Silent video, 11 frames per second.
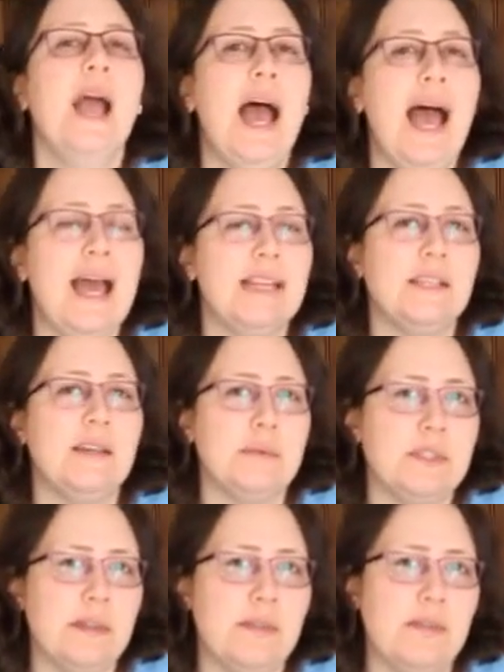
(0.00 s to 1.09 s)
And it
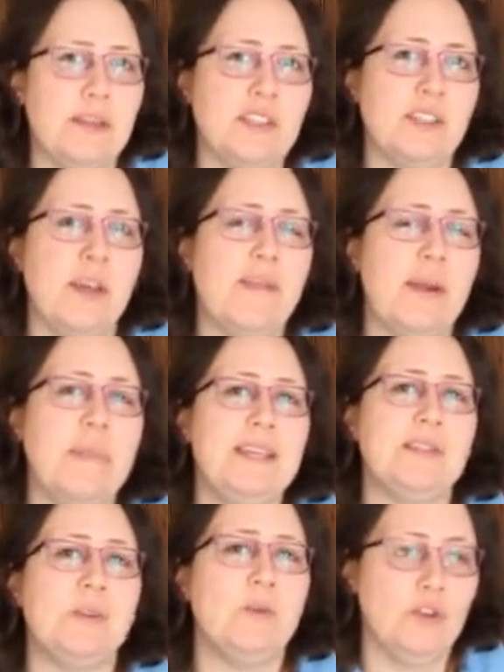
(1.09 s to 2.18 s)
was a sci-fi piece
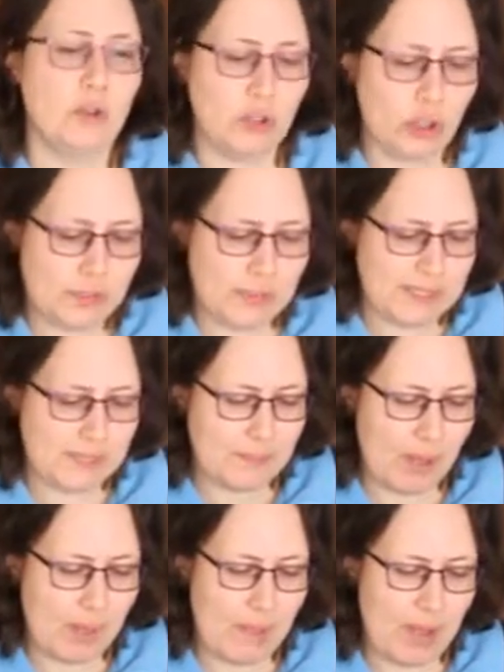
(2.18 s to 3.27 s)
called Autonomous
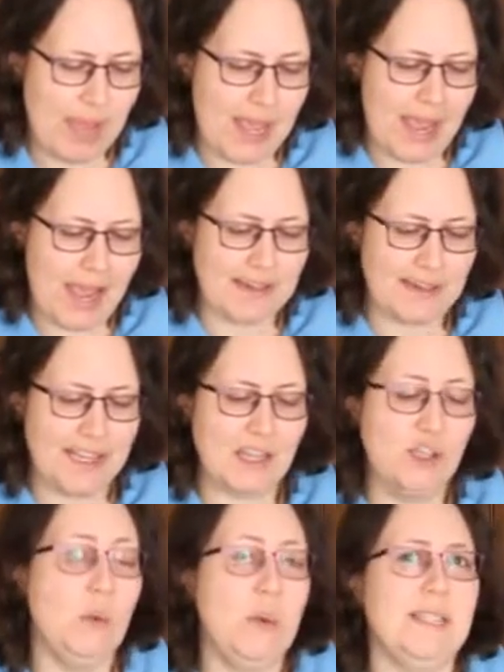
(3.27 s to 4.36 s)
by Annalee
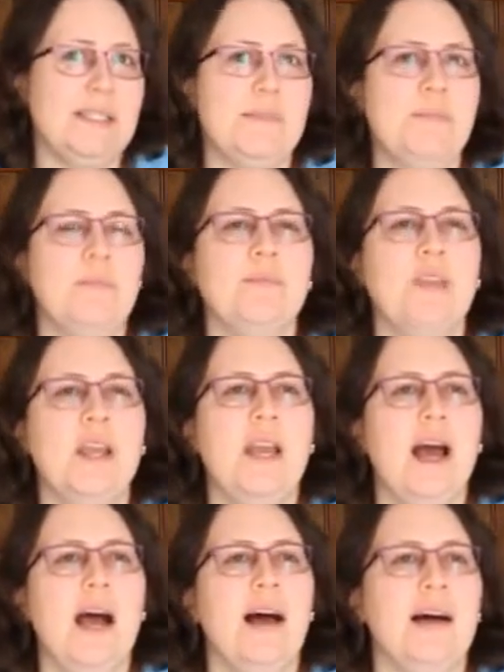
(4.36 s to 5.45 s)
Newitz.
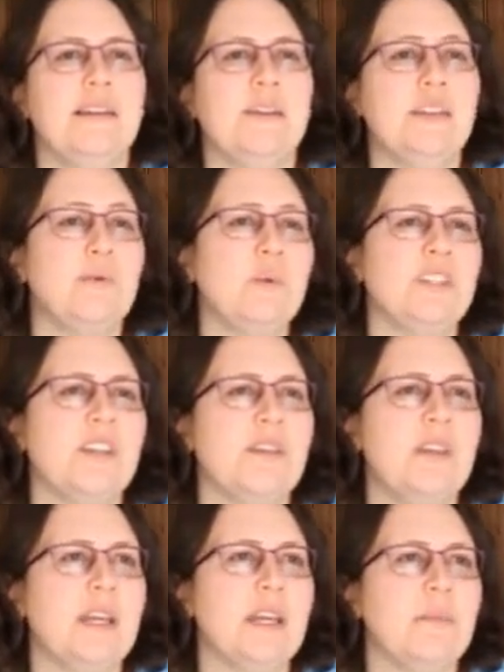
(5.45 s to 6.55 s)
Now this was
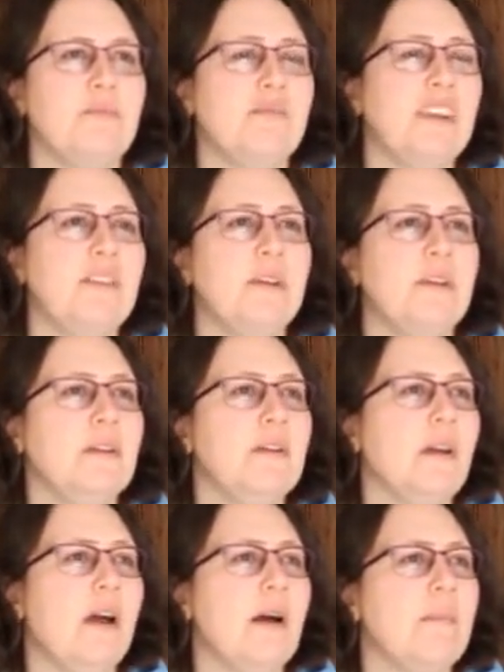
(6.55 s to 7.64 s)
only a preview.
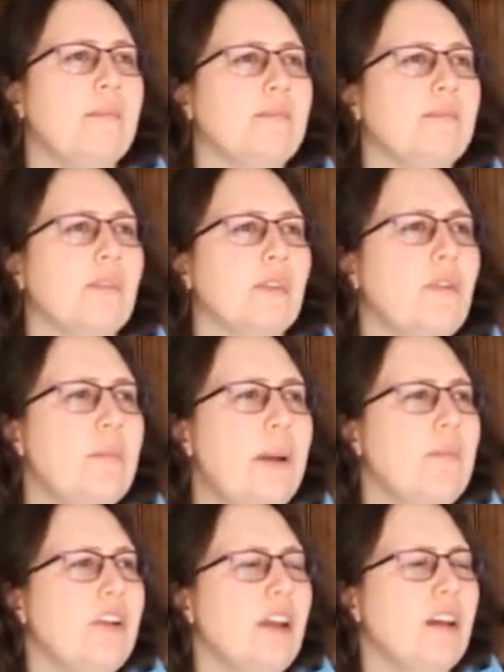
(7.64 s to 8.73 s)
From
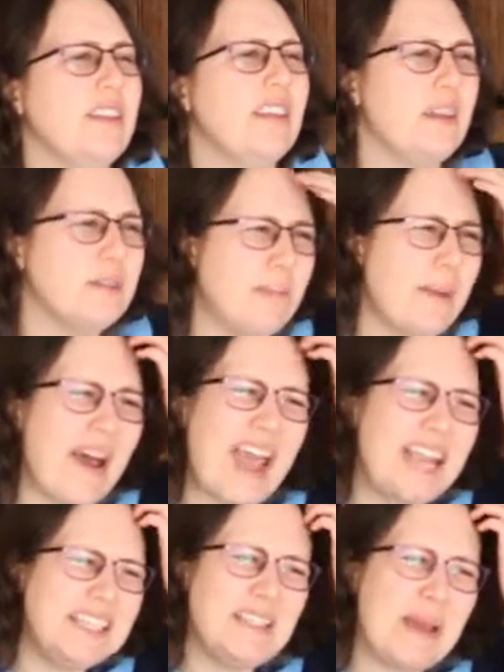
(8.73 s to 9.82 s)
memory, I think it was about
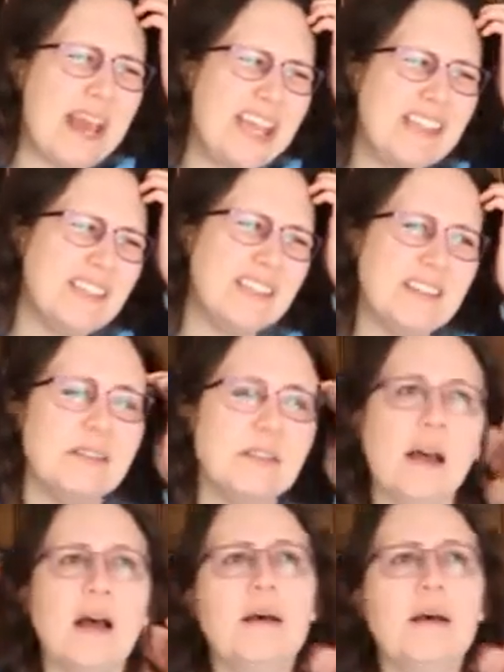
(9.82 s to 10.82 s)
80 pages.